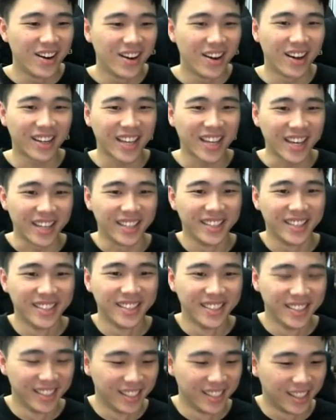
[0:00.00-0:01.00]
Okay,
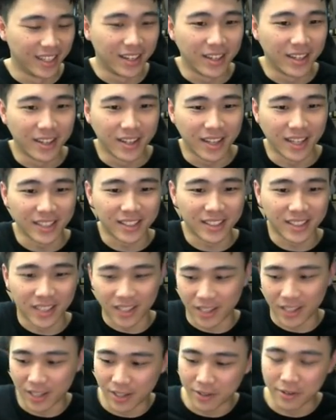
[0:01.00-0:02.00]
let's
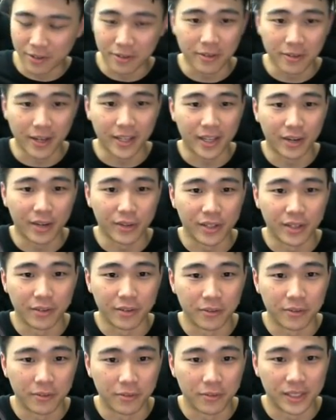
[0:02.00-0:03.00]
write down the
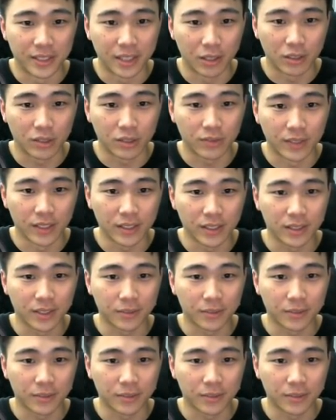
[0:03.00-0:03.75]
results first.